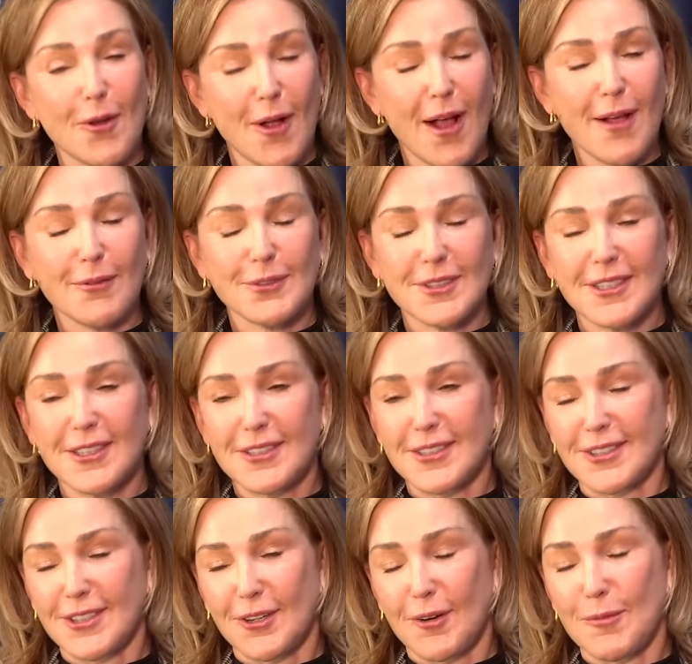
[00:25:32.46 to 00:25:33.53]
know, I was going
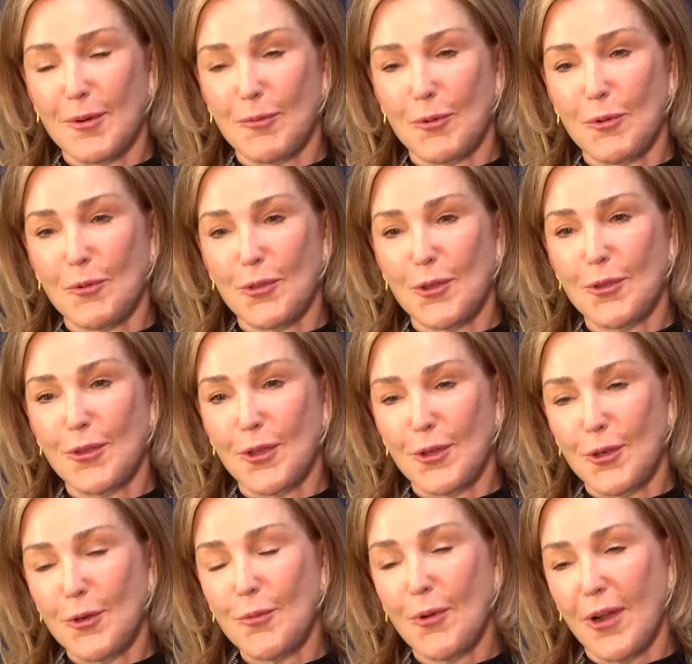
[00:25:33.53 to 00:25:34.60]
to share a memory with you that
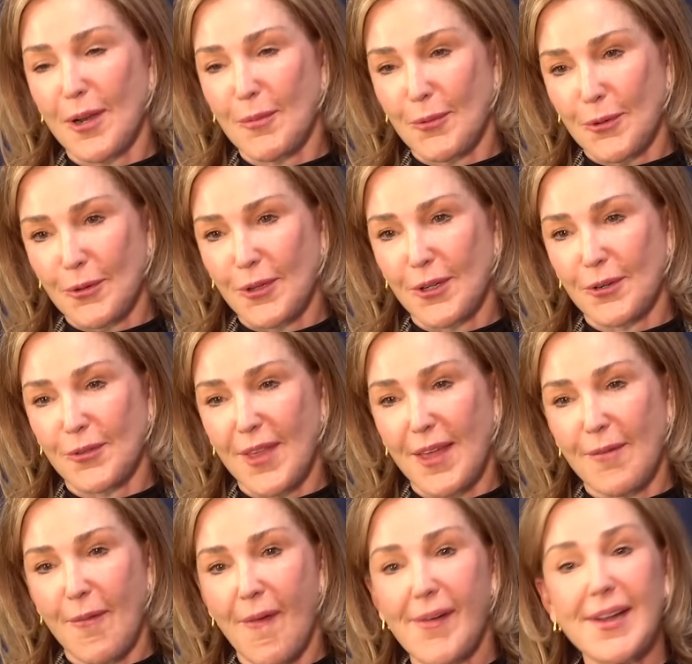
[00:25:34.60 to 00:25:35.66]
you brought up earlier.
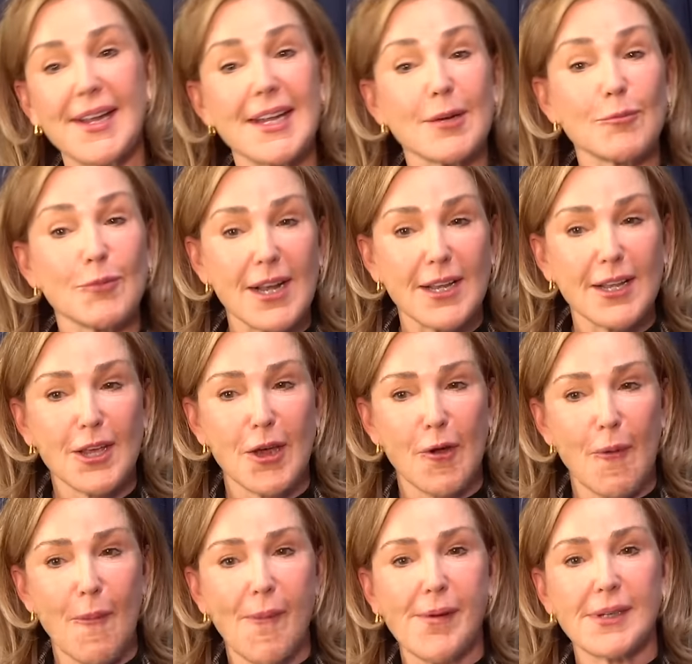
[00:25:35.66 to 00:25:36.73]
That ham
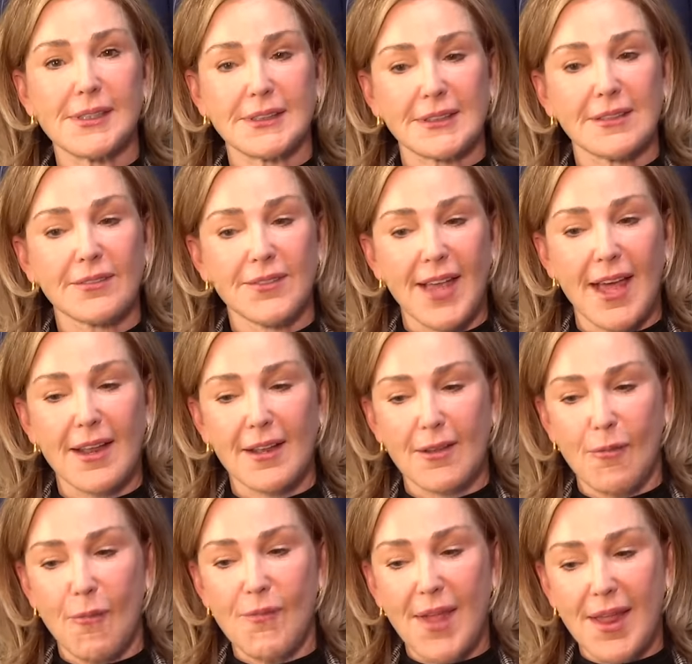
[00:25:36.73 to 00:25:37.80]
radio, that
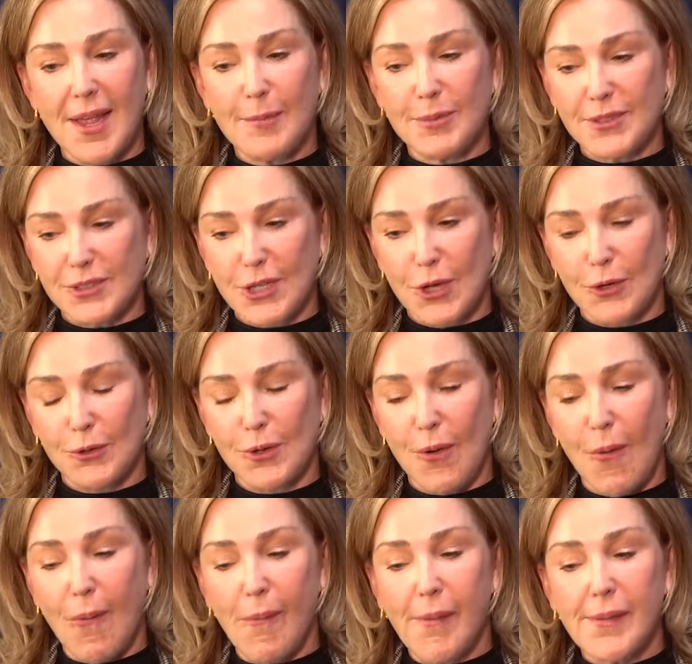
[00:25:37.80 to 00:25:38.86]
that episode.
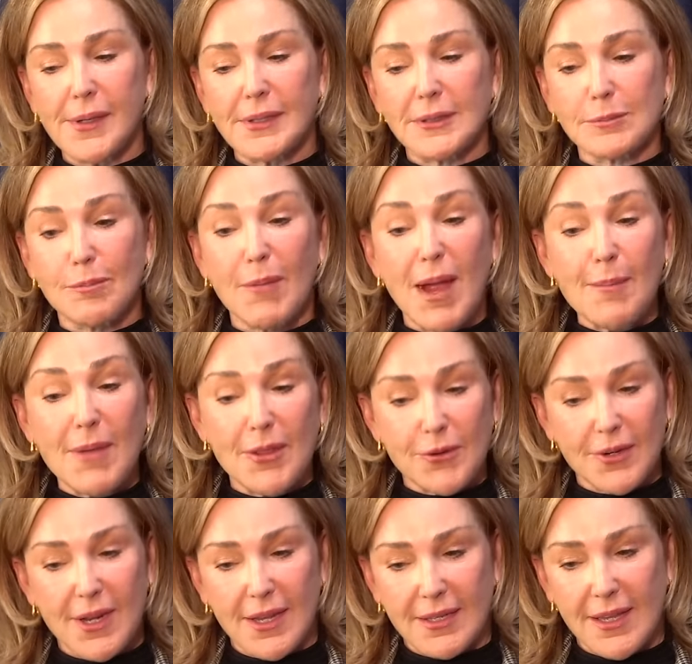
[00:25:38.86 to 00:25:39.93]
My mother
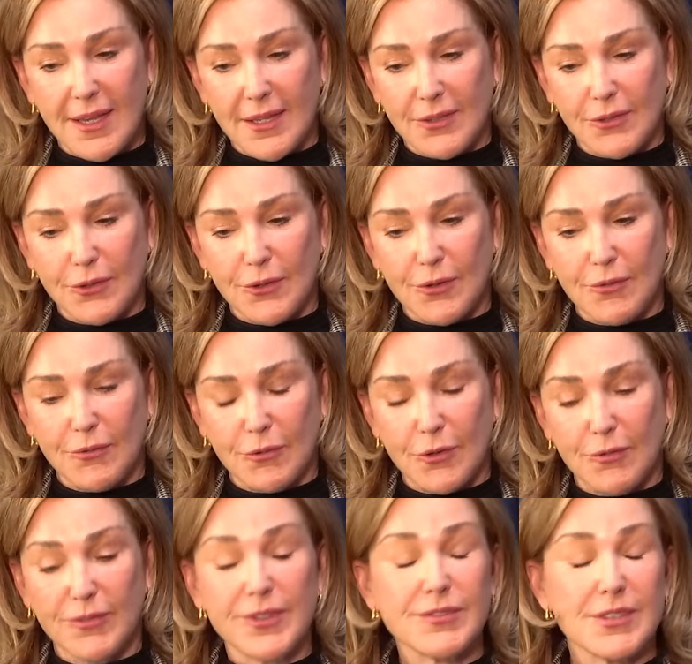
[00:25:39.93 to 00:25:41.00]
had had cancer
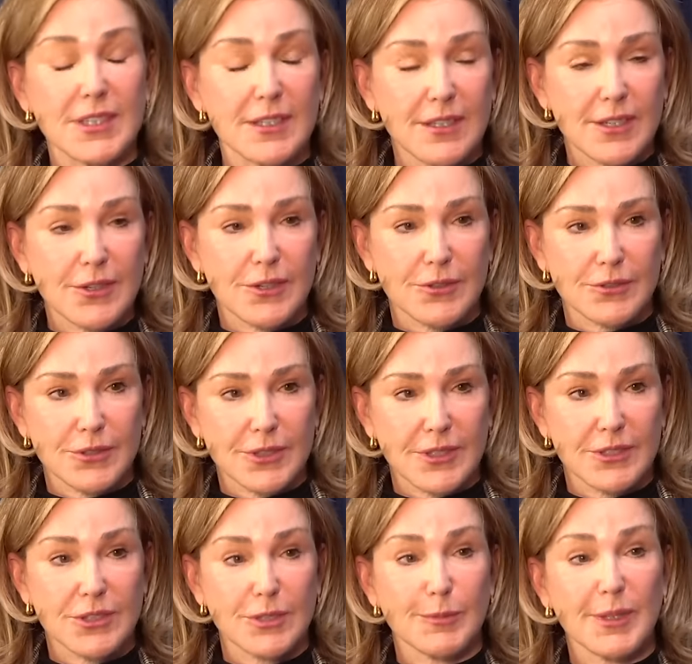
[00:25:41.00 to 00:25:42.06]
for 15 years,
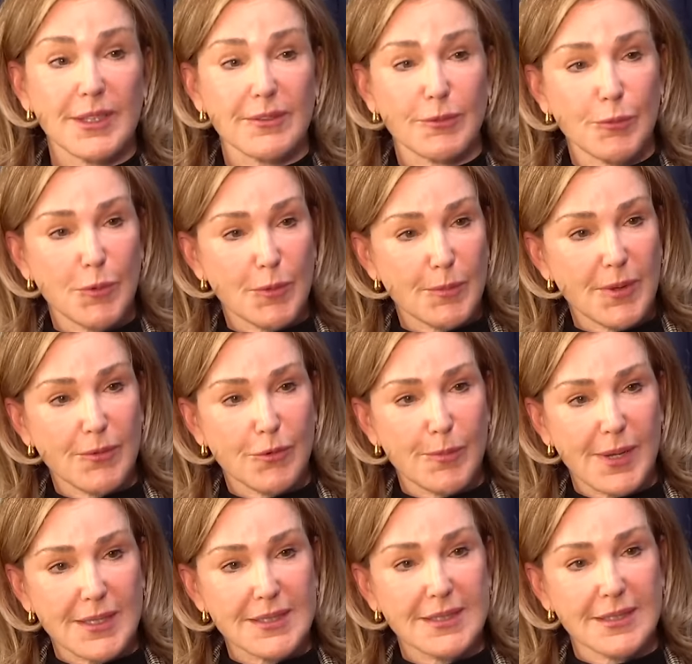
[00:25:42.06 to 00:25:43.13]
and she'd been living with me for
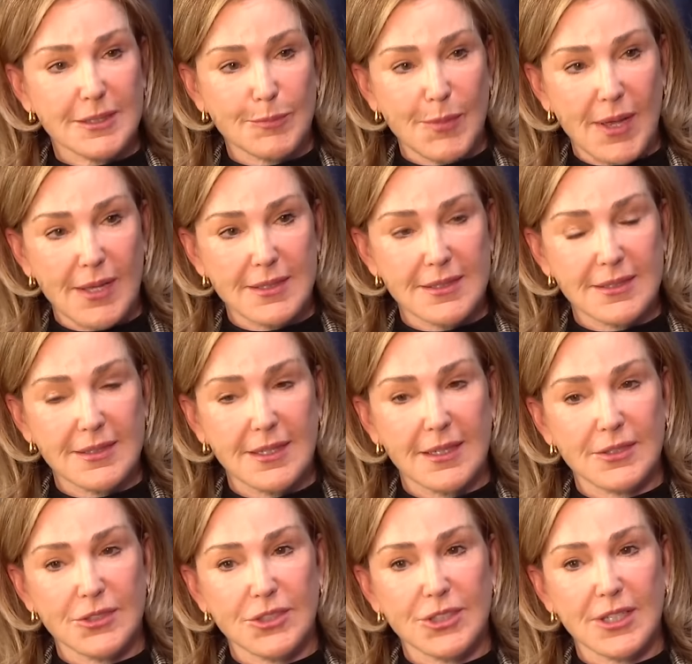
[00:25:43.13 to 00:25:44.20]
about six months,
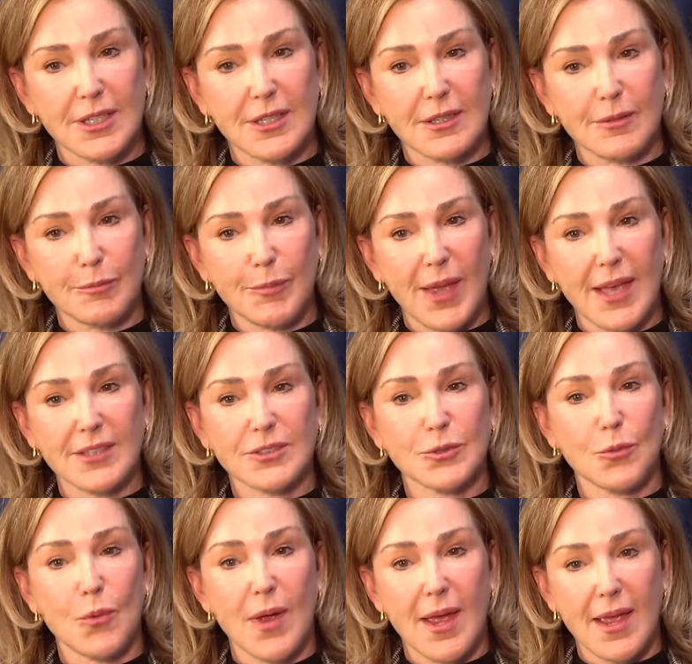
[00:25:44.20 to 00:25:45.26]
and she passed
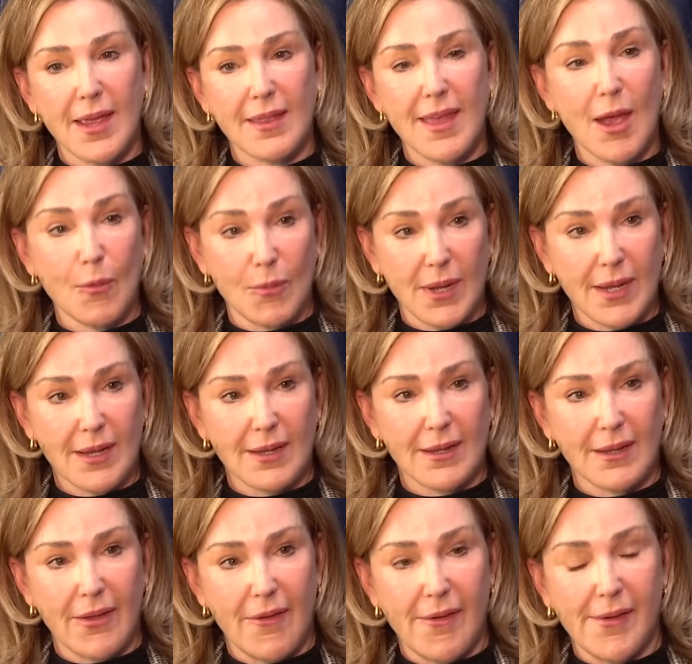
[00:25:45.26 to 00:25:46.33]
away that week.